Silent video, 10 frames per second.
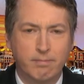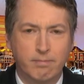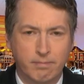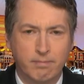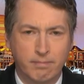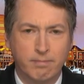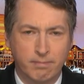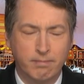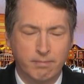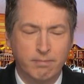
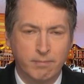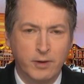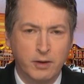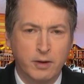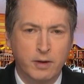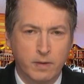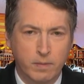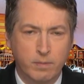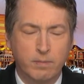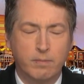
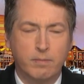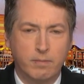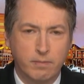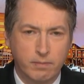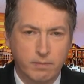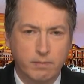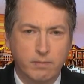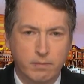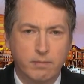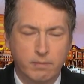[no speech]